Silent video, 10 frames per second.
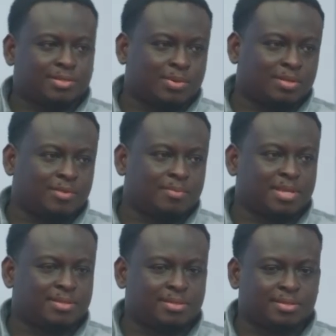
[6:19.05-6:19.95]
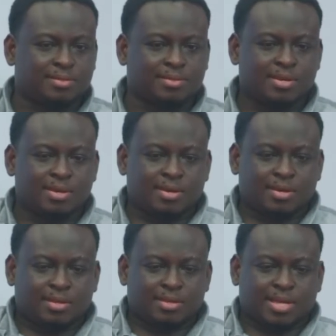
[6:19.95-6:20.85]
one of the messages
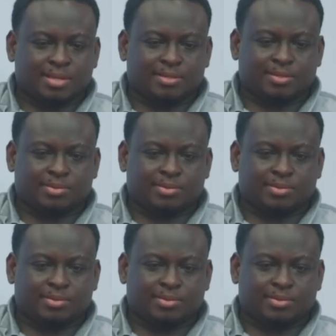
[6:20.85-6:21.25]
that